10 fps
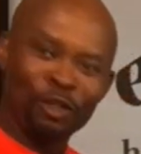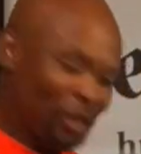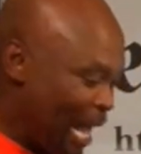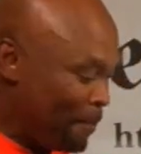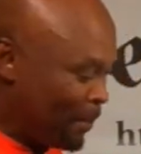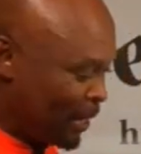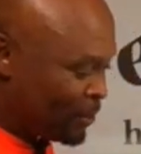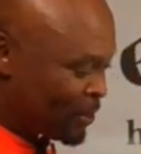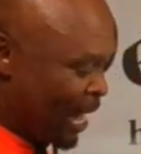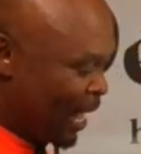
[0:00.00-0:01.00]
So that
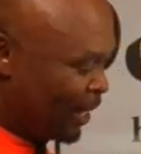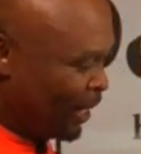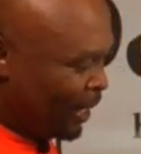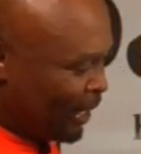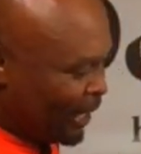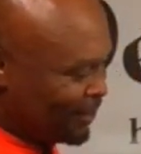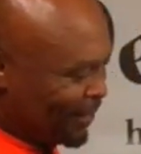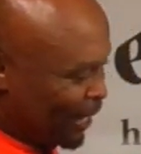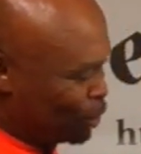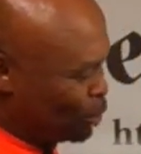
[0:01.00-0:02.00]
means that he's
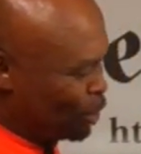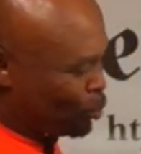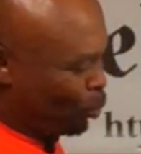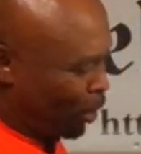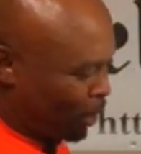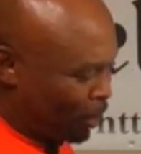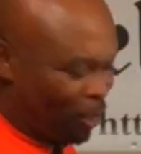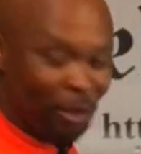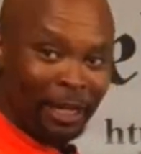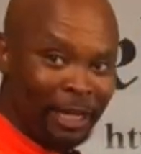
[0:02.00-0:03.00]
got to do his work
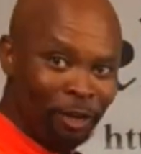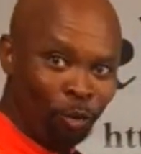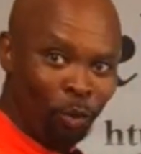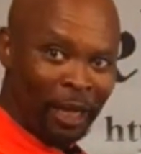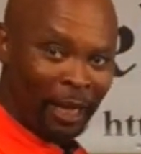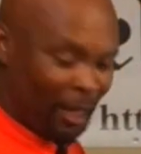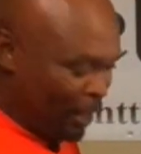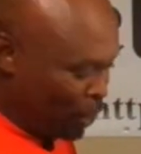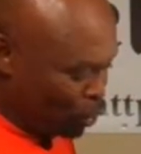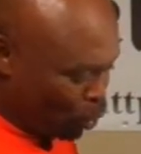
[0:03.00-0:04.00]
early in the week
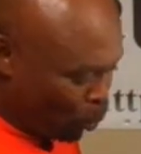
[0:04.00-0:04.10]
to